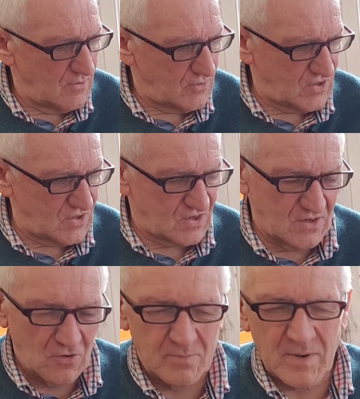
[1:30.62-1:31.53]
which is
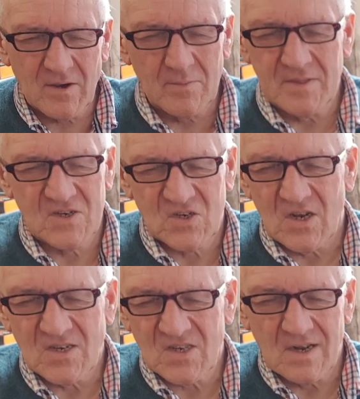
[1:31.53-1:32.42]
now becoming the
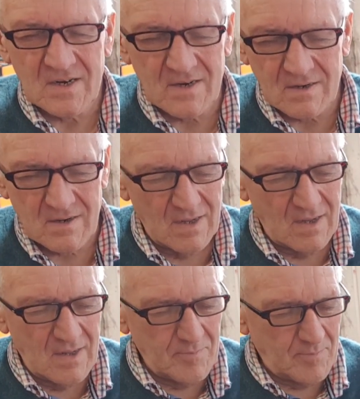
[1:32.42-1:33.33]
sort of standard
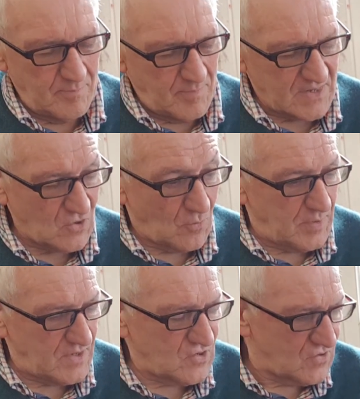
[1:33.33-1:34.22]
pixel
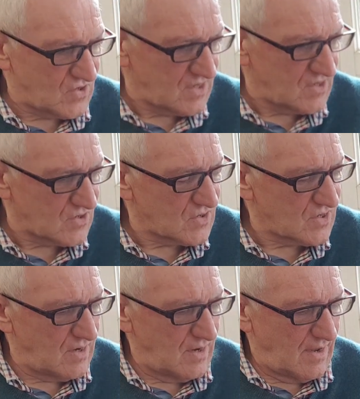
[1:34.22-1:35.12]
pitch on sensors.